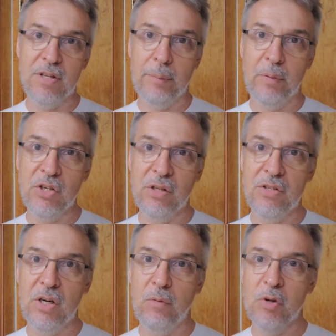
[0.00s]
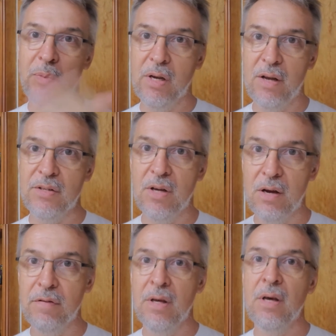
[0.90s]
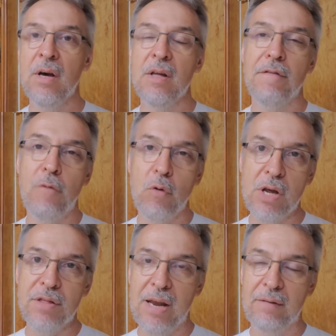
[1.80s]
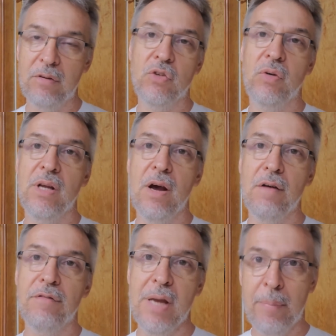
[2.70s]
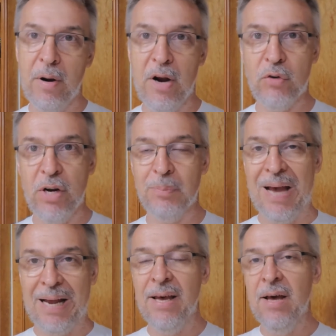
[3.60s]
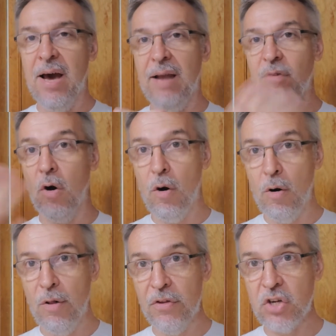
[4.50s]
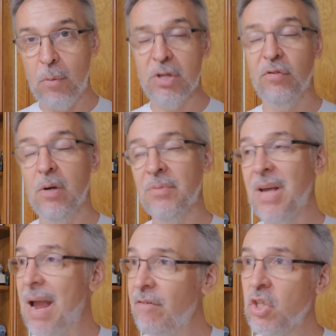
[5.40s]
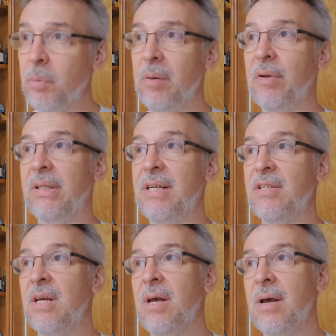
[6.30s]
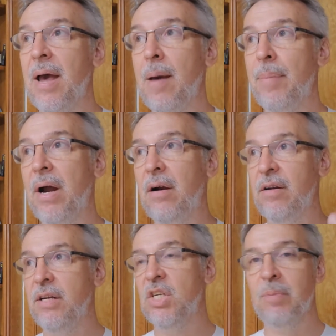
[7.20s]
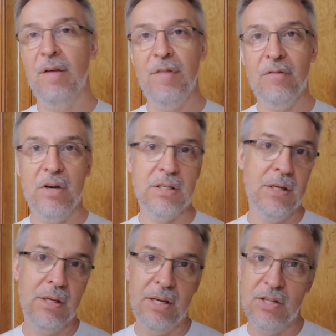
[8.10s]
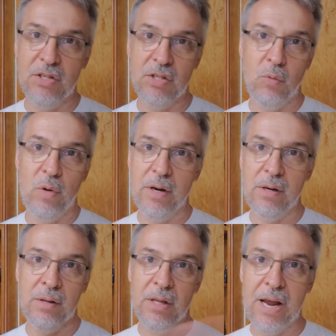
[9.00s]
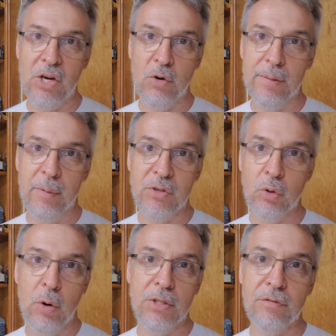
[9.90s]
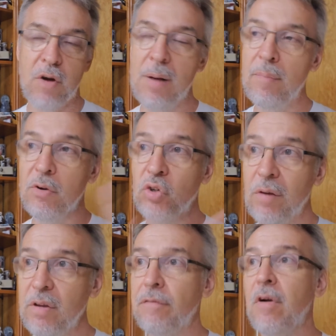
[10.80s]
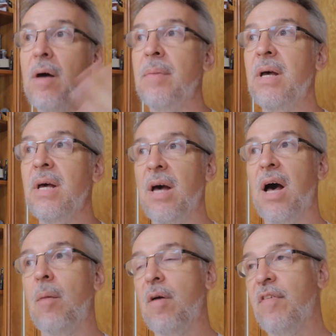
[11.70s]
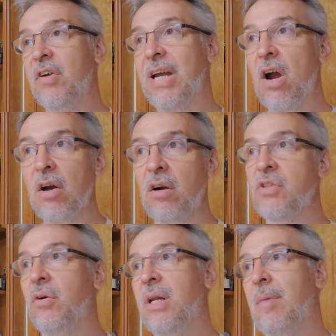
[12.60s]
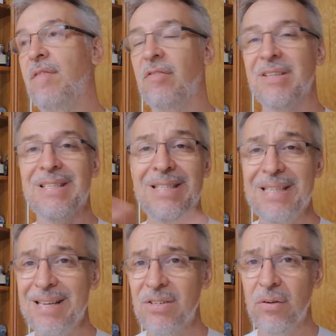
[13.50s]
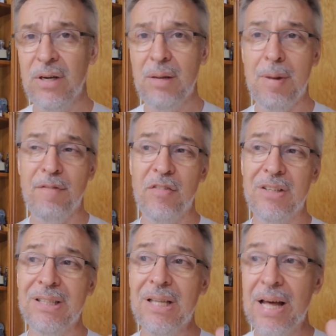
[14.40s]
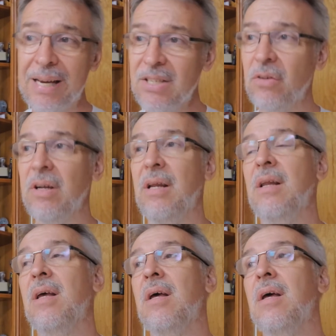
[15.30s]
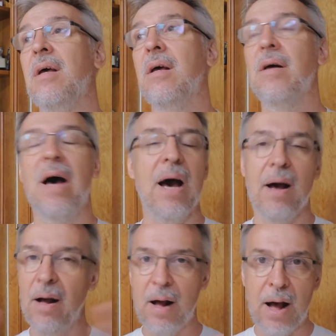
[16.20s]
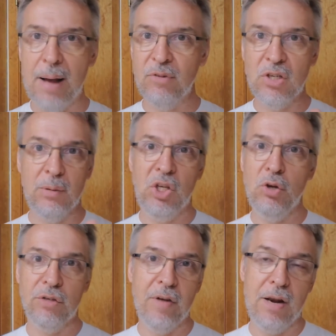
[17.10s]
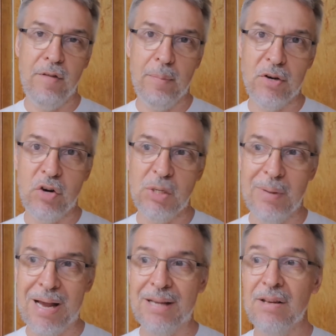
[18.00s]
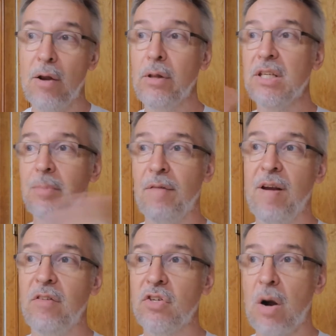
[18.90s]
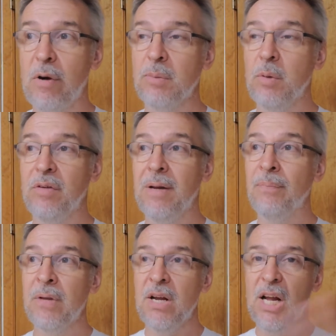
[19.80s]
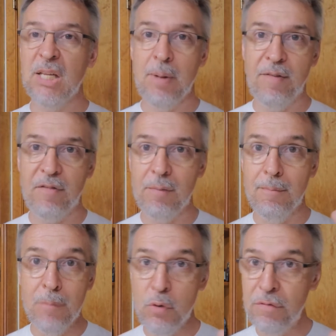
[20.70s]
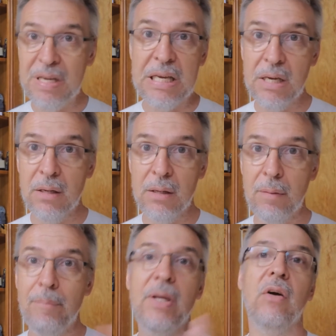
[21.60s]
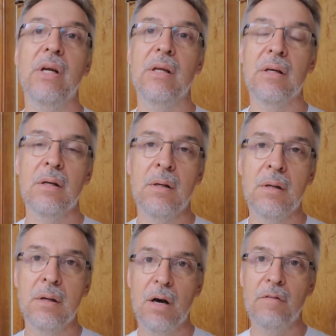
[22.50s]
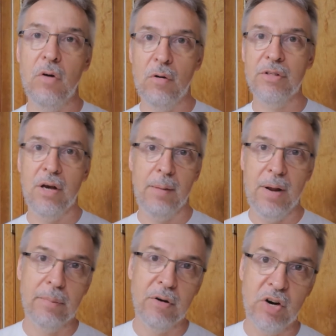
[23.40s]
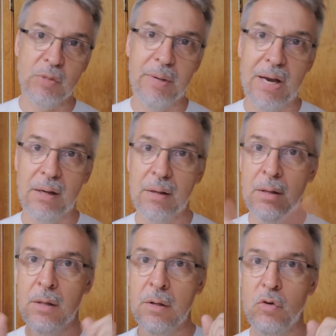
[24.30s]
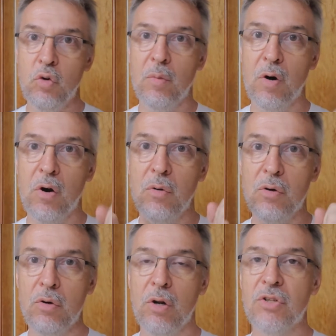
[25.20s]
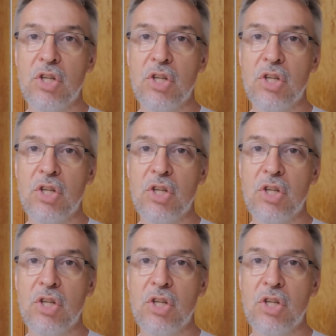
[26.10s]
Celebration this year was because of the 40th anniversary of The Empire Strikes Back. Out of all the Star Wars films ever to be released, Empire is my favorite. It's the one that I know the most quotes from, most trivia from. Uh, my favorite characters are in it, my favorite scenes are in it, my favorite lines are in it. I'm just a huge fan of Empire Strikes Back. Not only is it my favorite Star Wars movie, it's my favorite movie, period, of all time. Empire Strikes Back, numero uno.